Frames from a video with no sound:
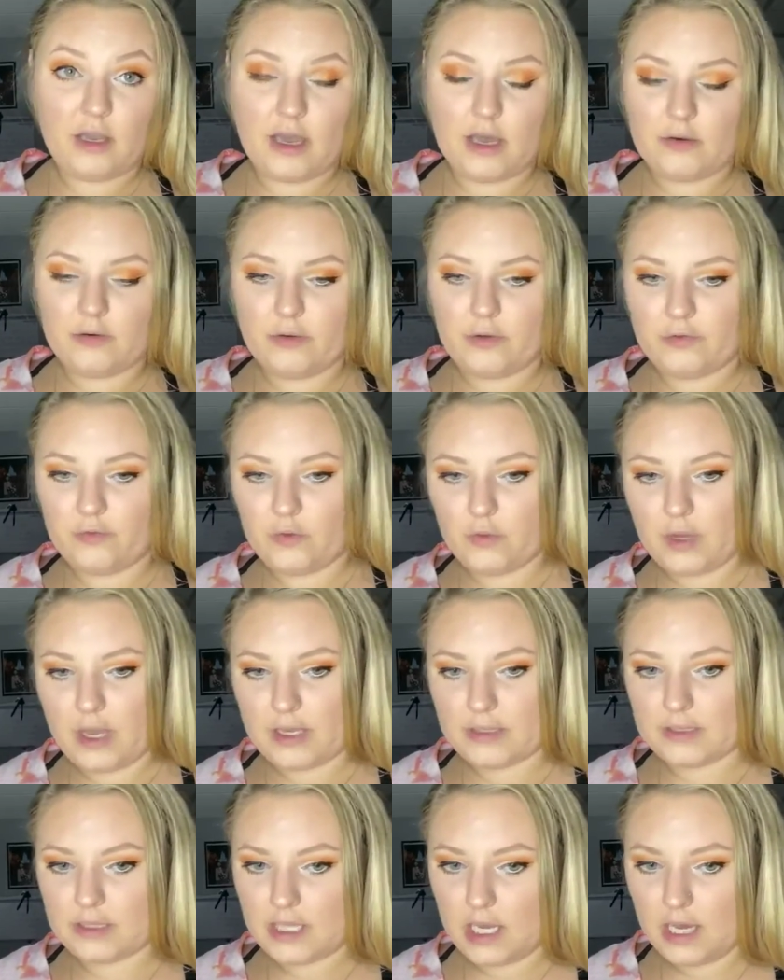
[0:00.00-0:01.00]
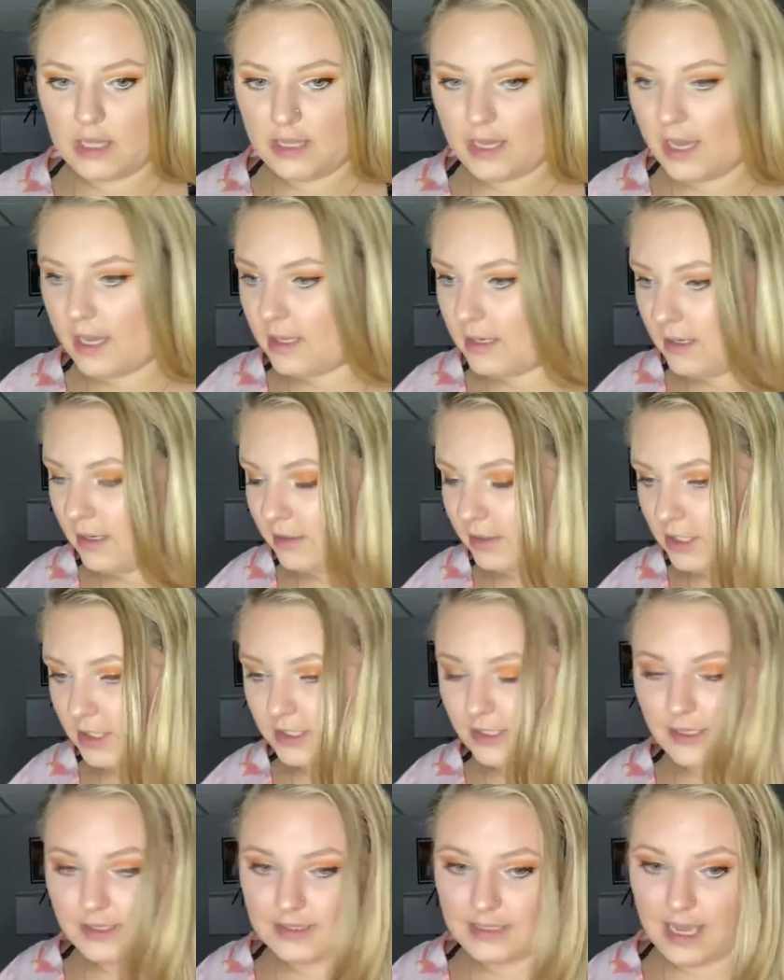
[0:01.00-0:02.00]
I don't know if you guys saw that,
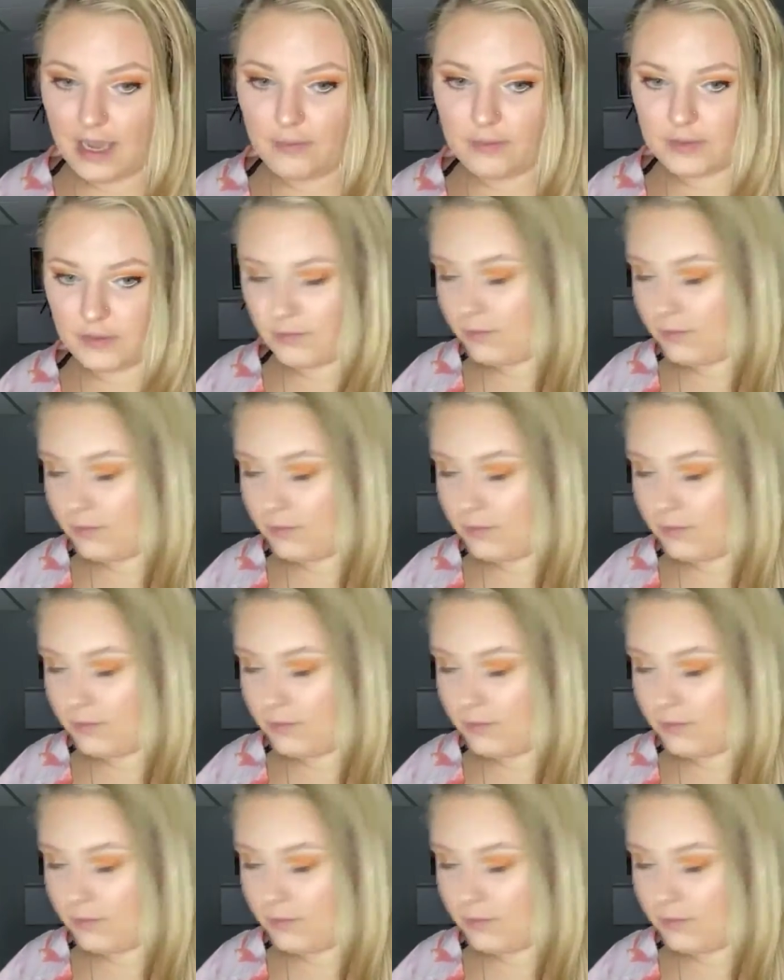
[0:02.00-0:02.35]
just because that was